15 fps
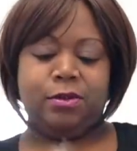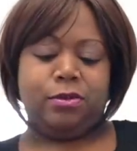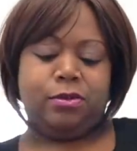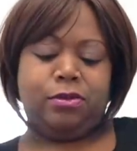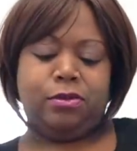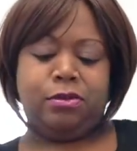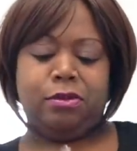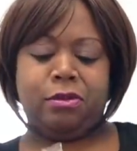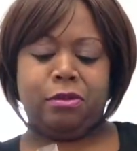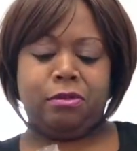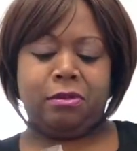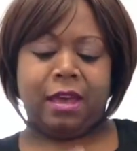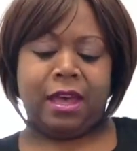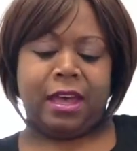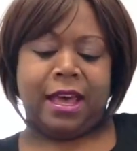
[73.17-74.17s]
Ooh,
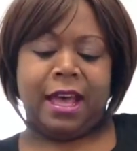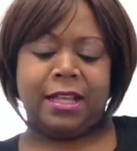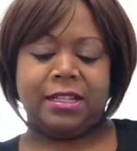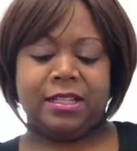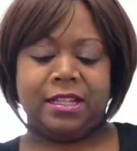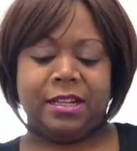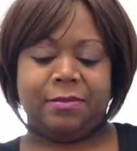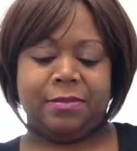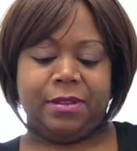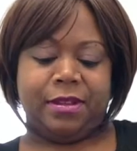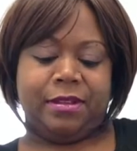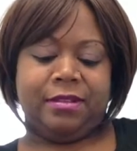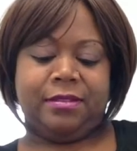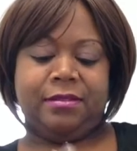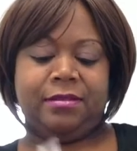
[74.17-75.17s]
I got
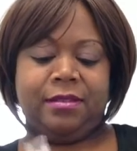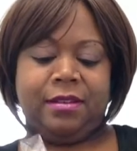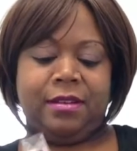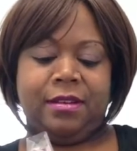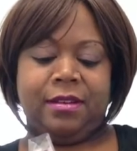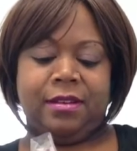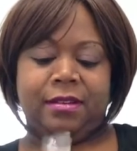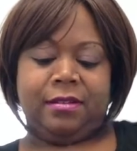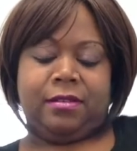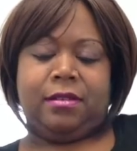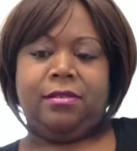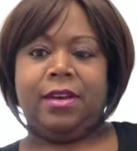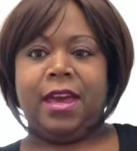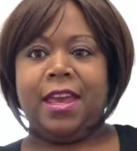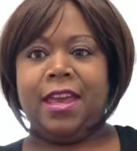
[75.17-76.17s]
something.
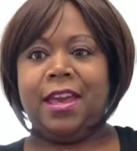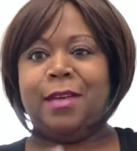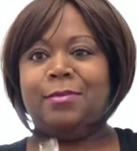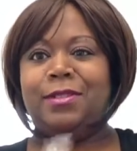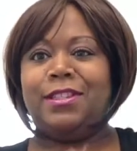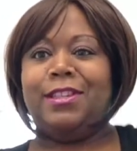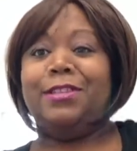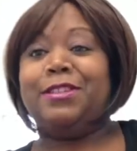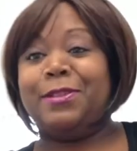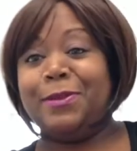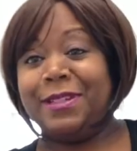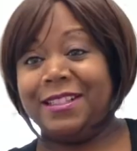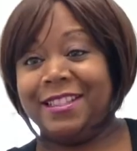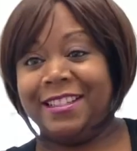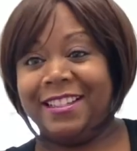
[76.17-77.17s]
Okay, yeah, I'm still
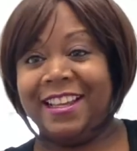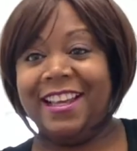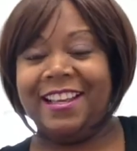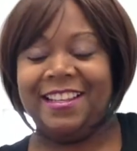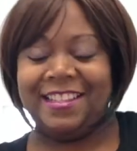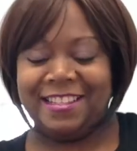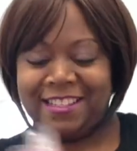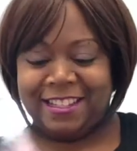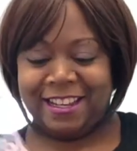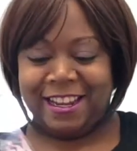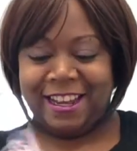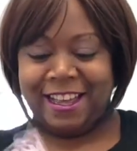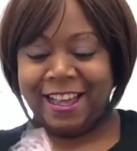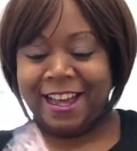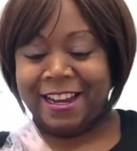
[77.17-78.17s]
twisting.
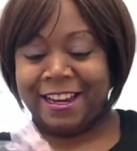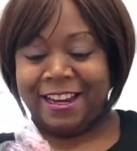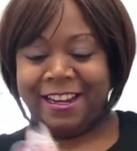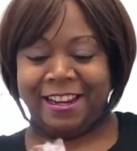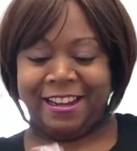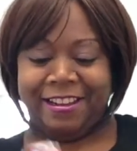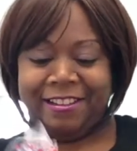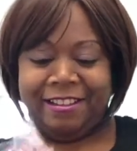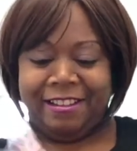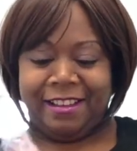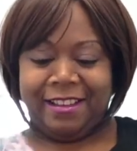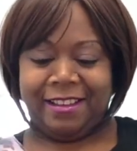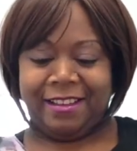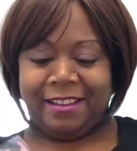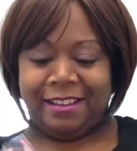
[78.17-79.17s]
She got it in here
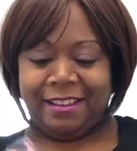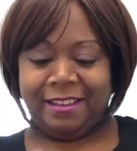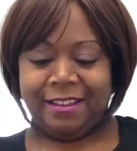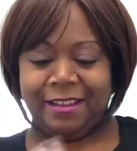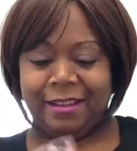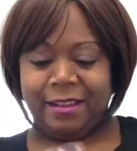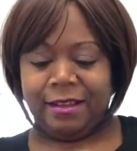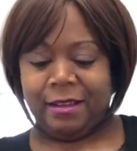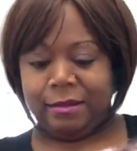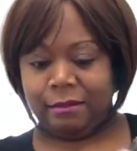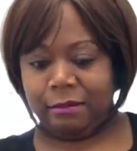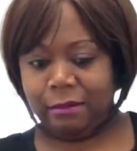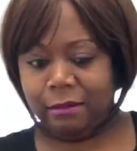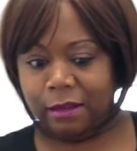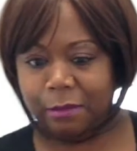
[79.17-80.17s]
good.
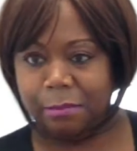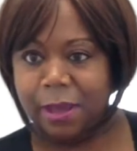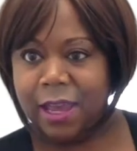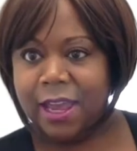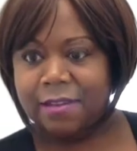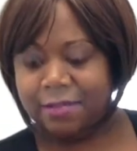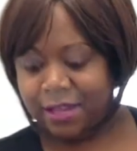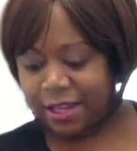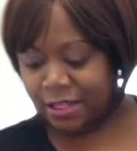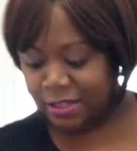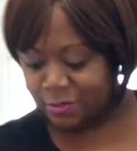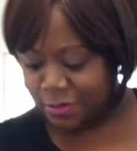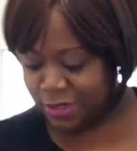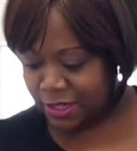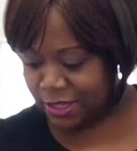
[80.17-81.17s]
Oh, I might have to get
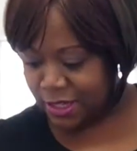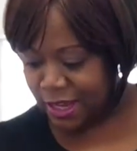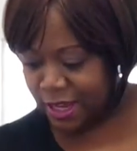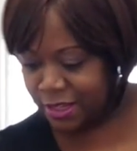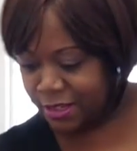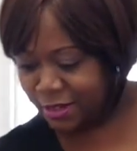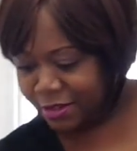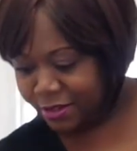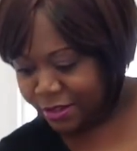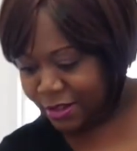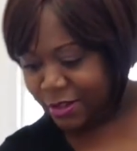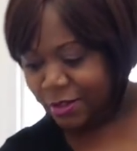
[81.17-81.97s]
some scissors.